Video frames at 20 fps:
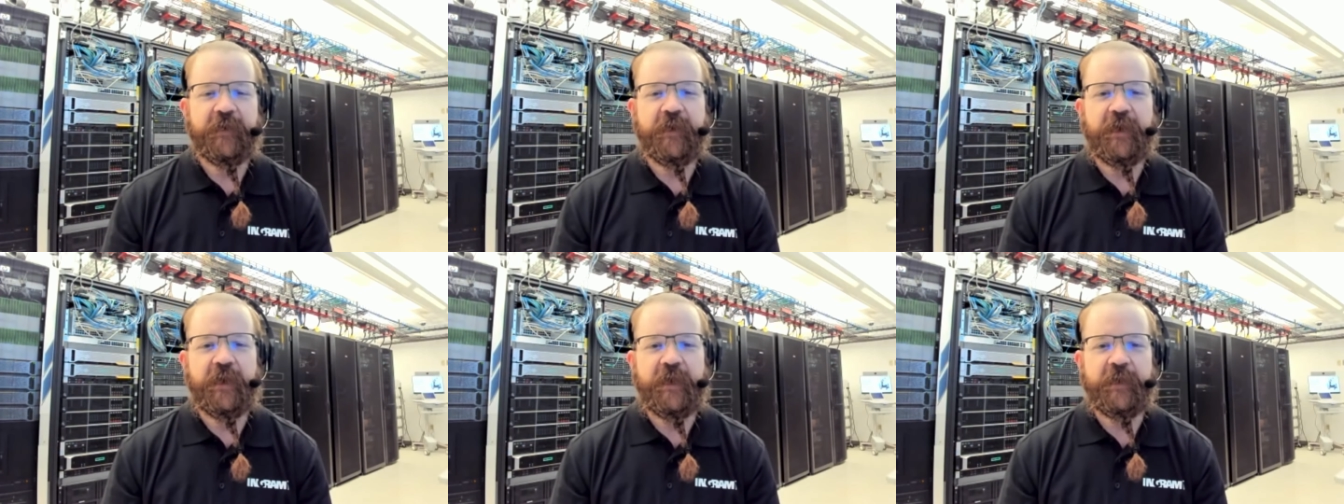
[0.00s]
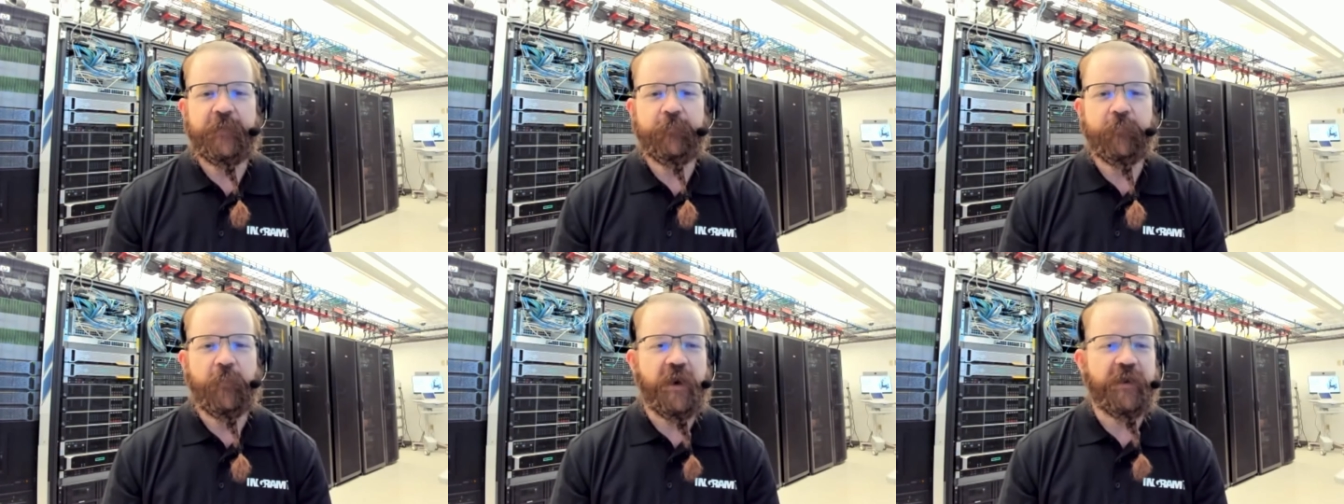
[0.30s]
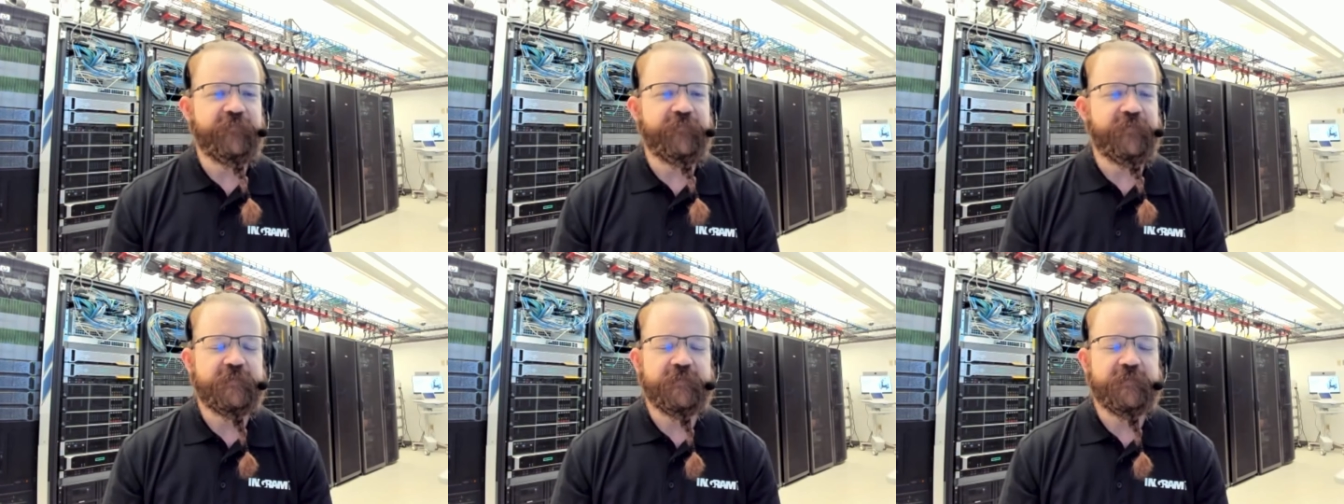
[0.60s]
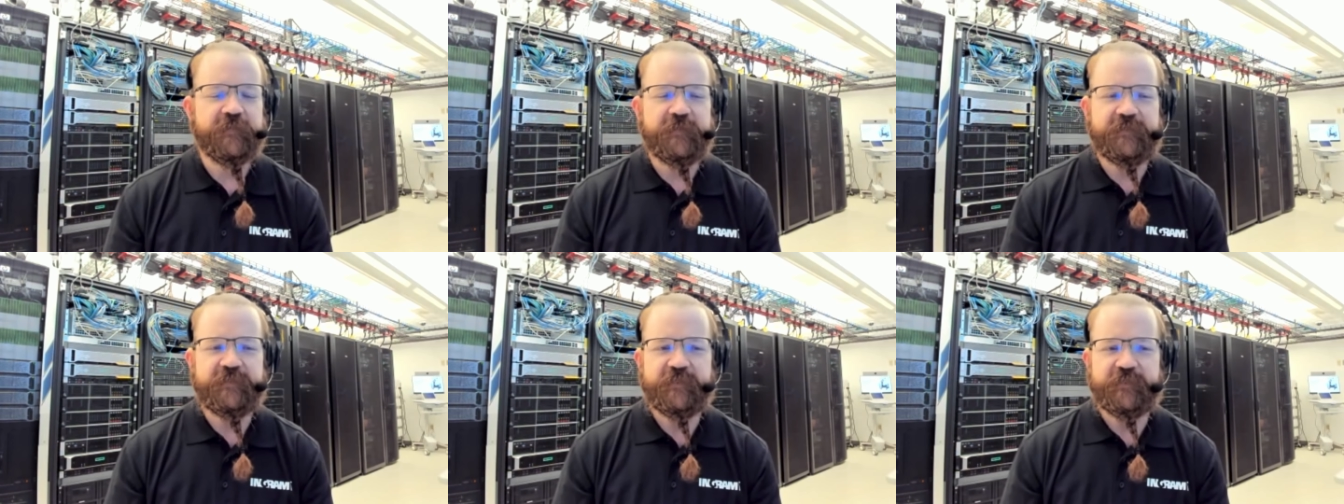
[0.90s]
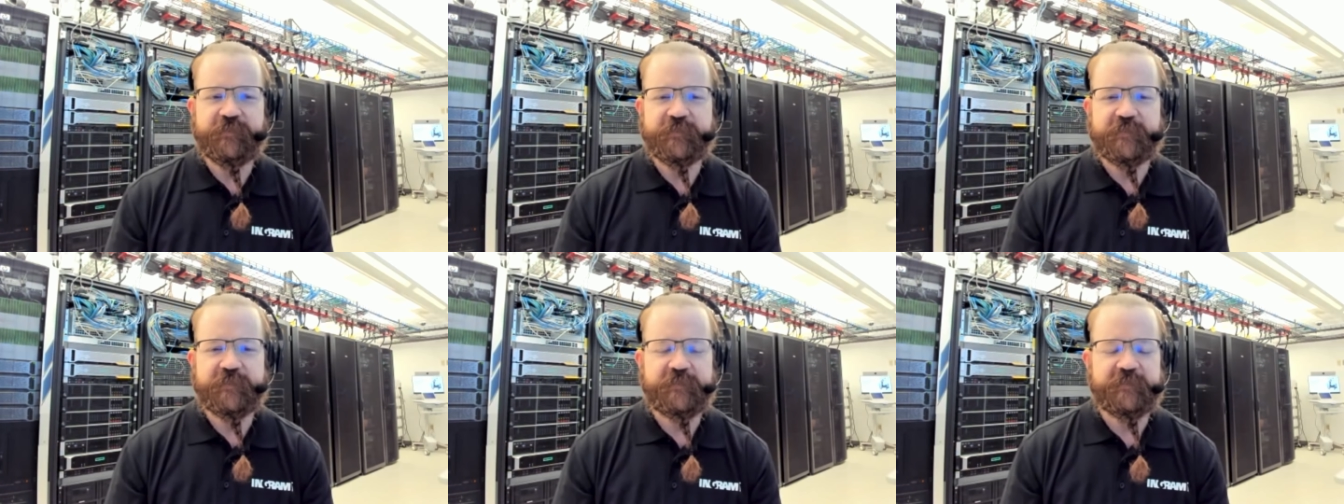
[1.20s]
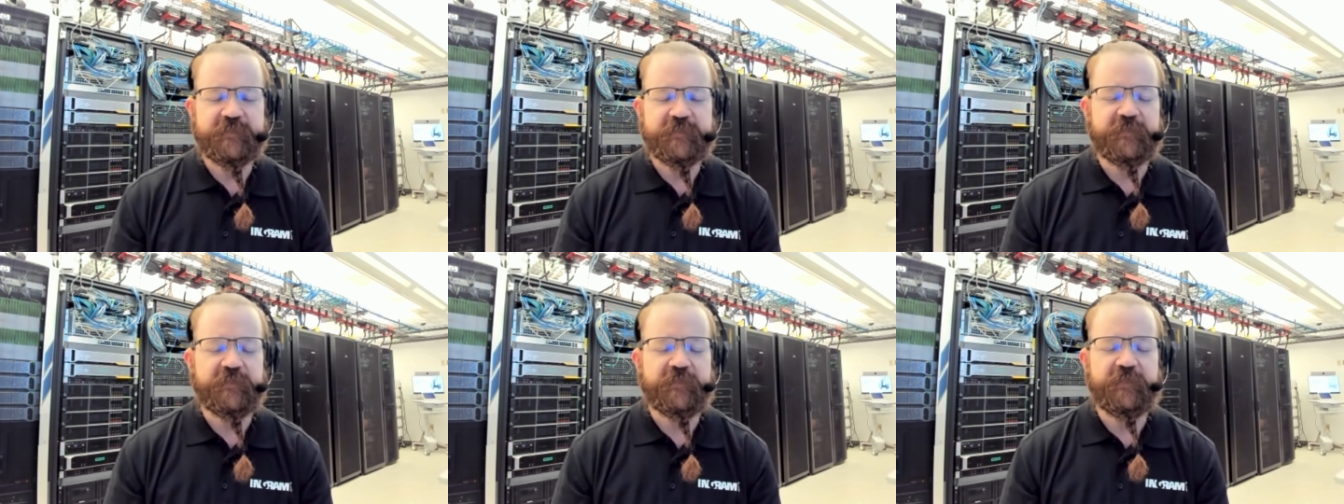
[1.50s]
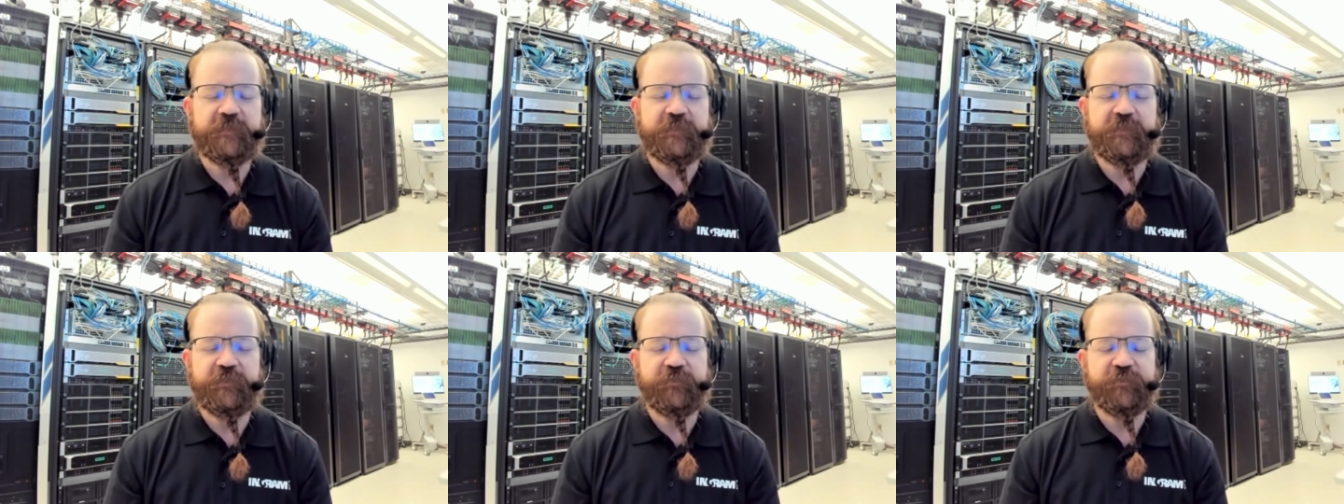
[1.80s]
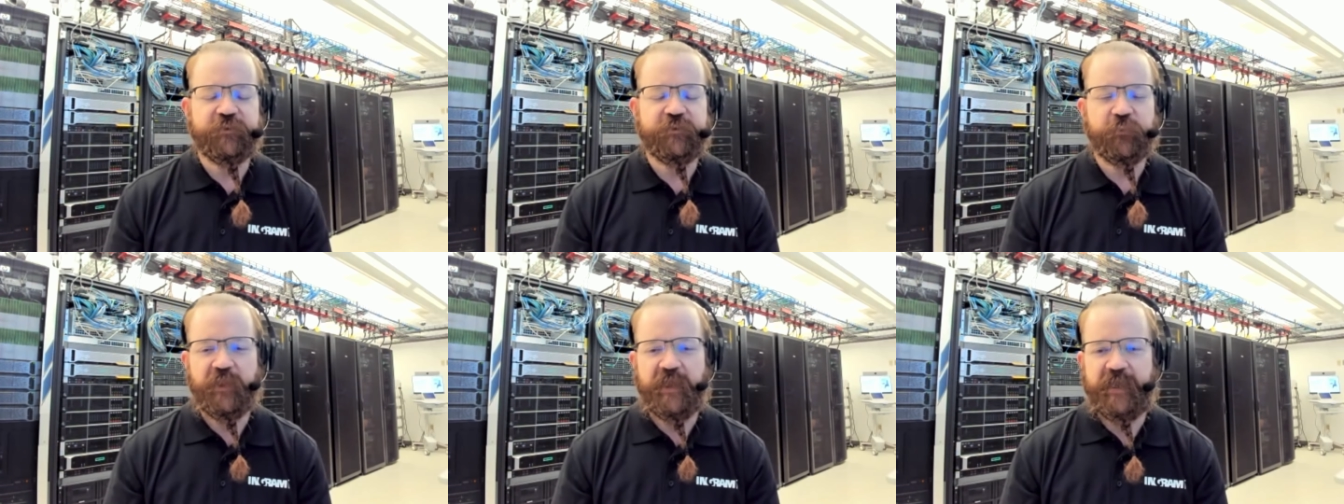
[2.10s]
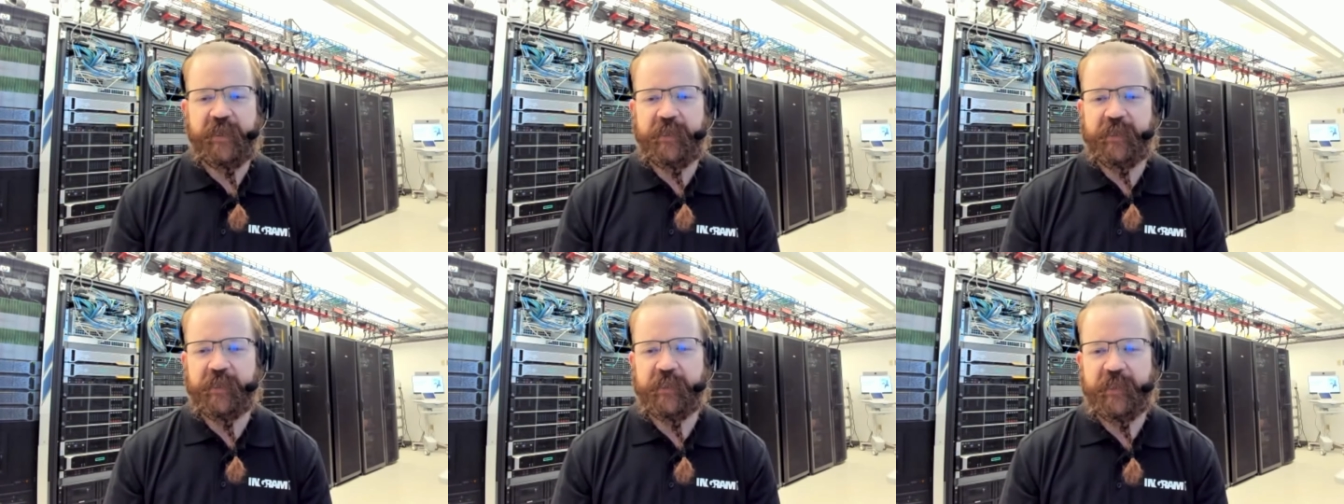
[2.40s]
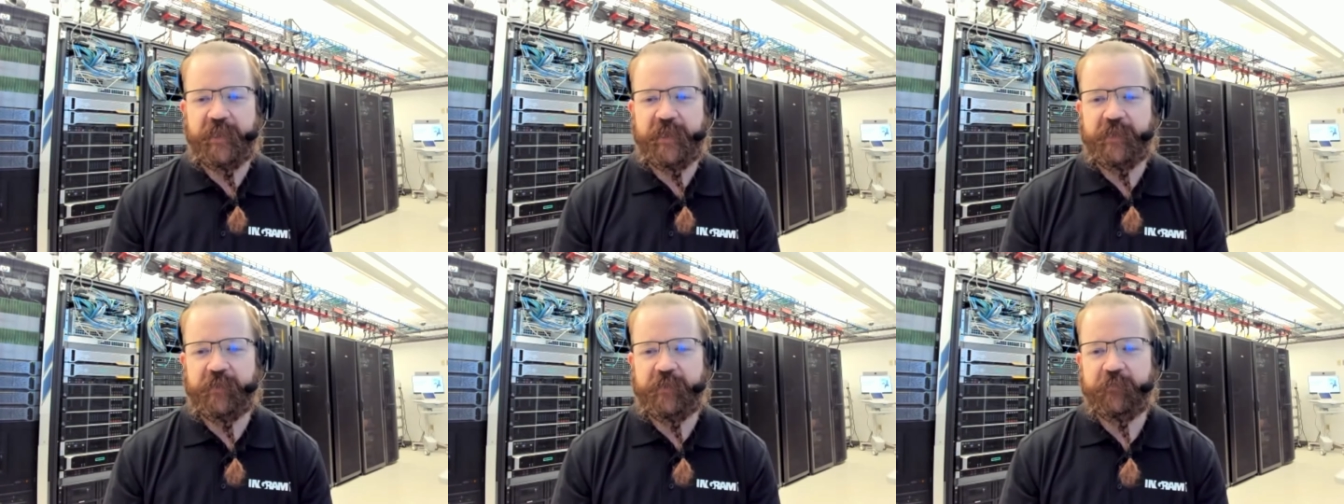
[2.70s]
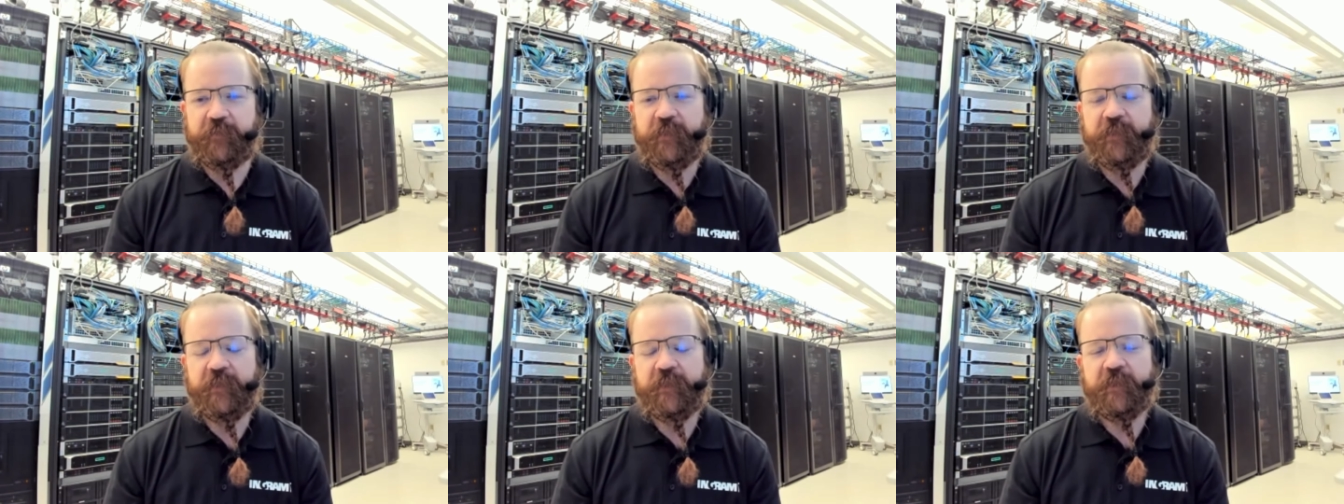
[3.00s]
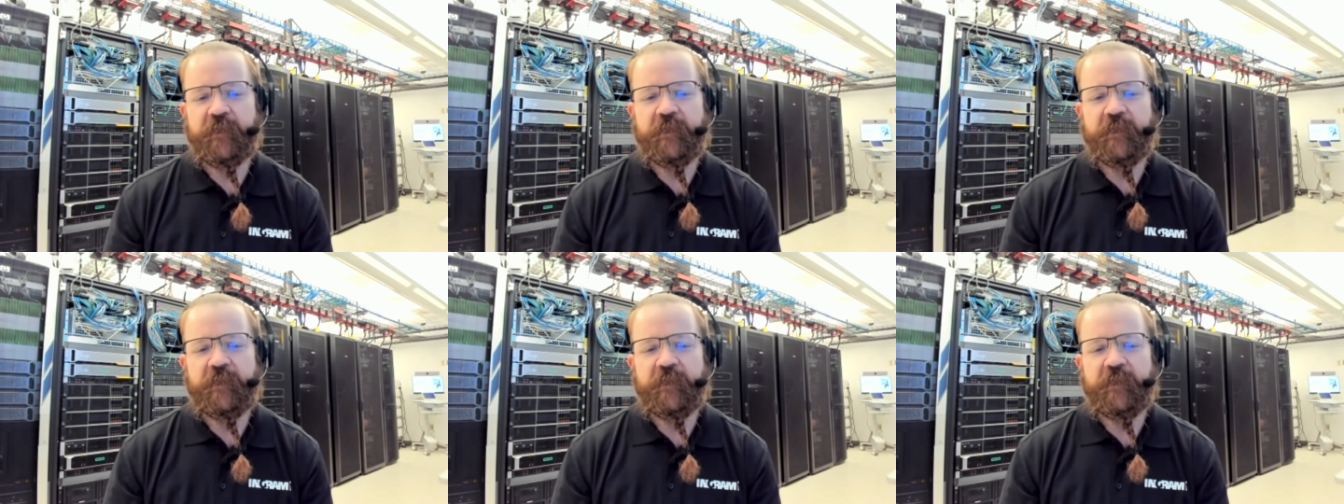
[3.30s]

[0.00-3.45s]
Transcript: Obviously, Citrix has a huge play in cloud,